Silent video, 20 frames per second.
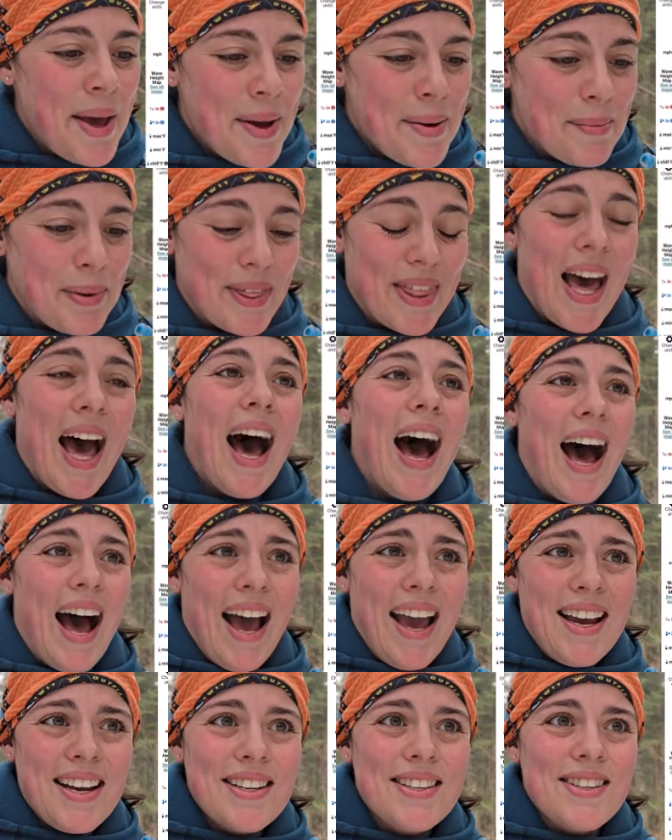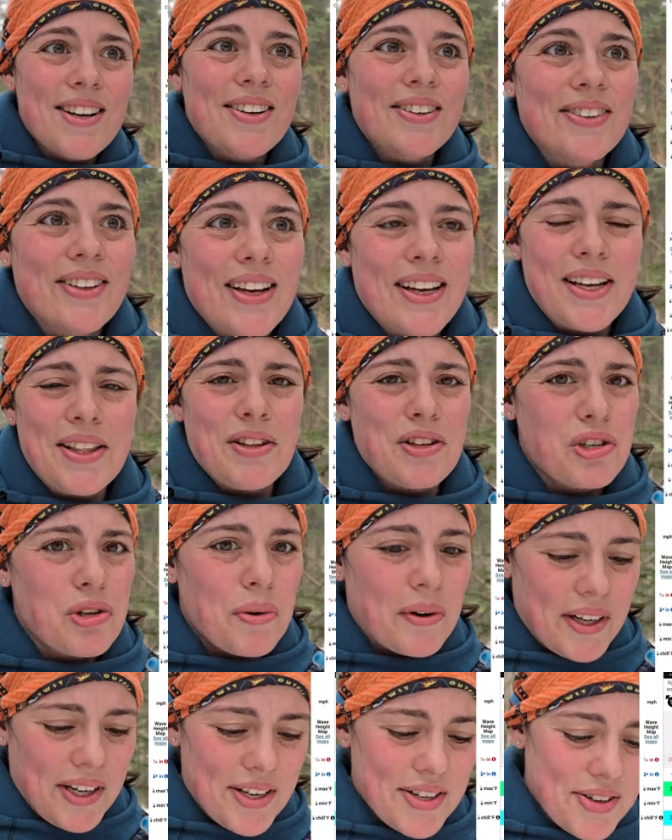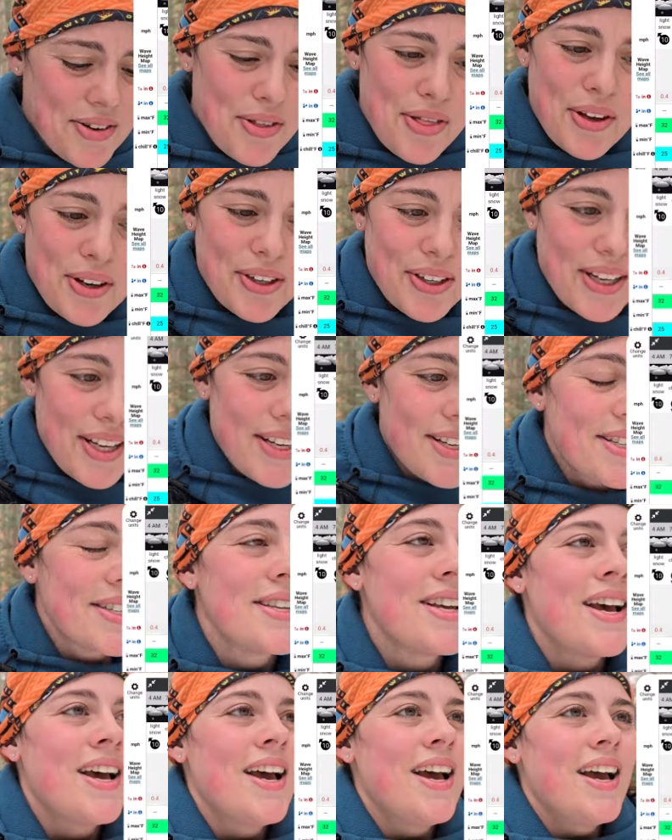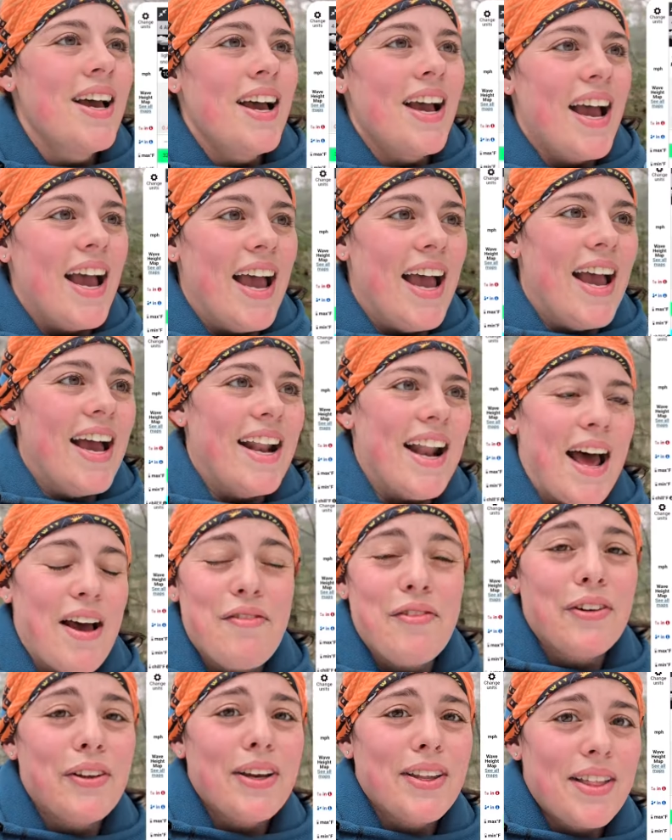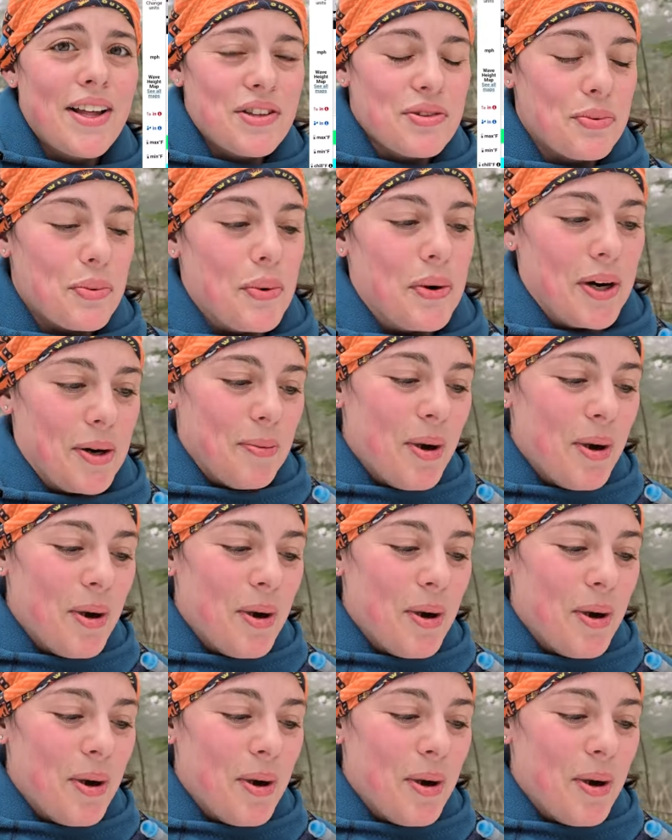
But the highs are like in the 20s or 30s, and I feel like that's warm